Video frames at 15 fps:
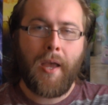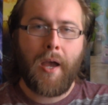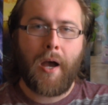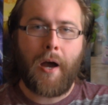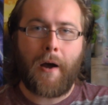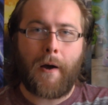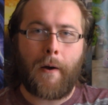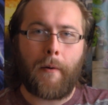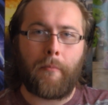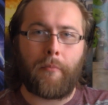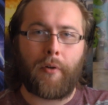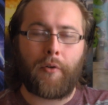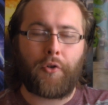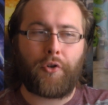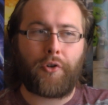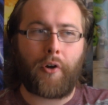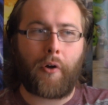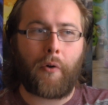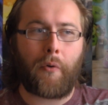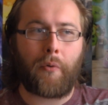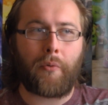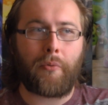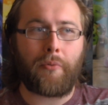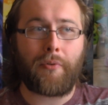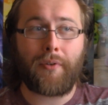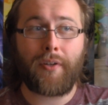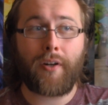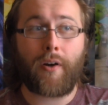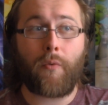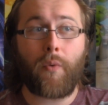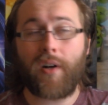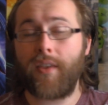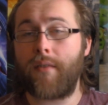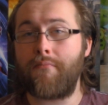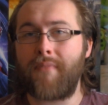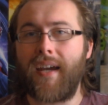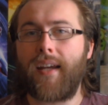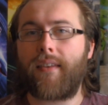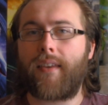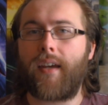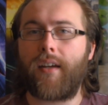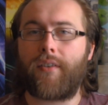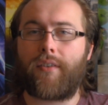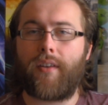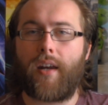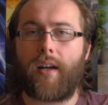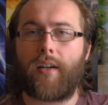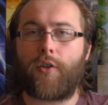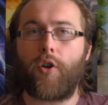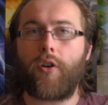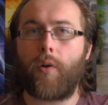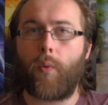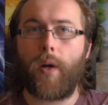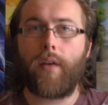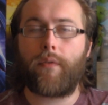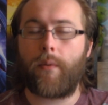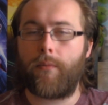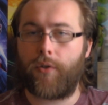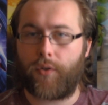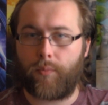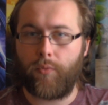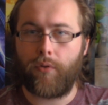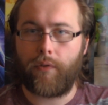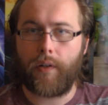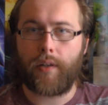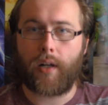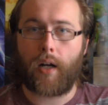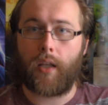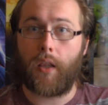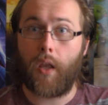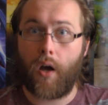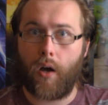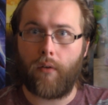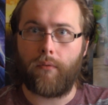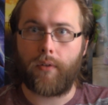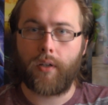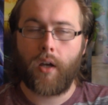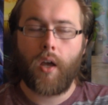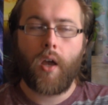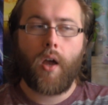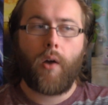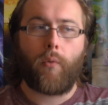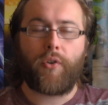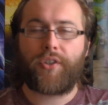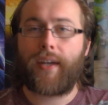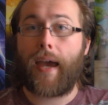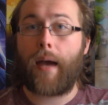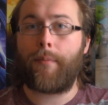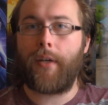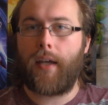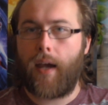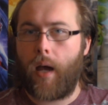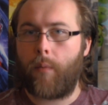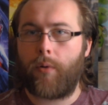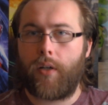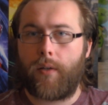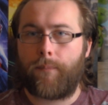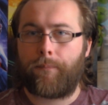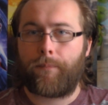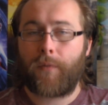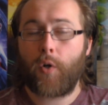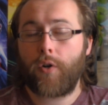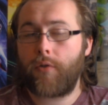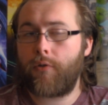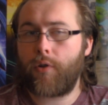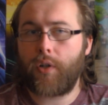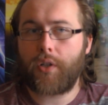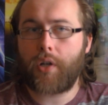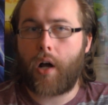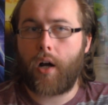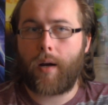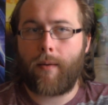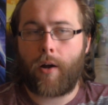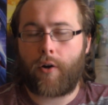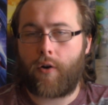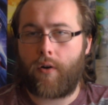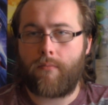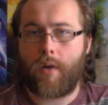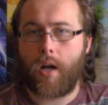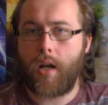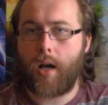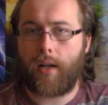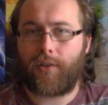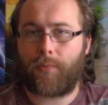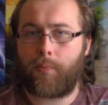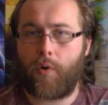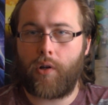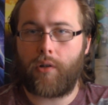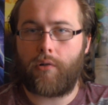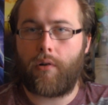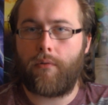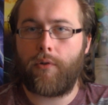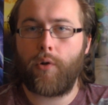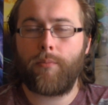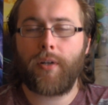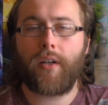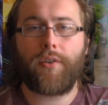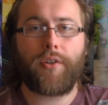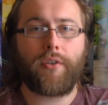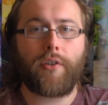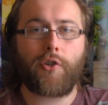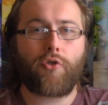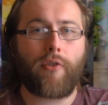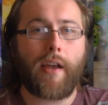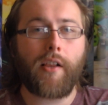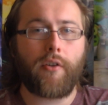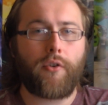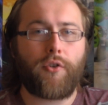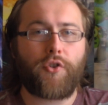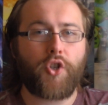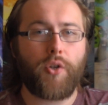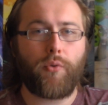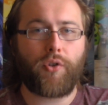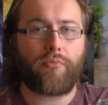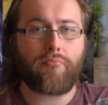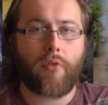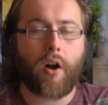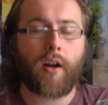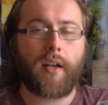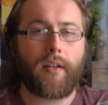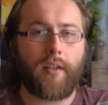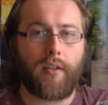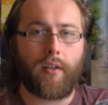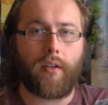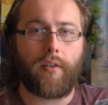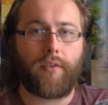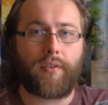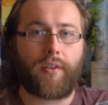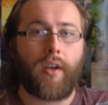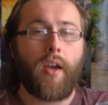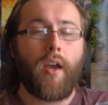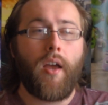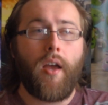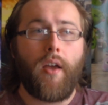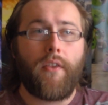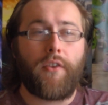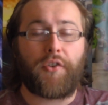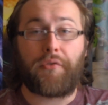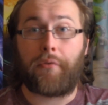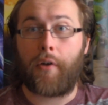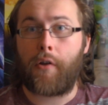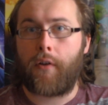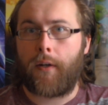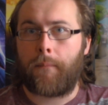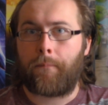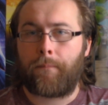One of the main things that I took away from this movie that I loved was Gabby. Couldn't really talk about her in my non-spoiler review because in the trailers she was marketed as this villain,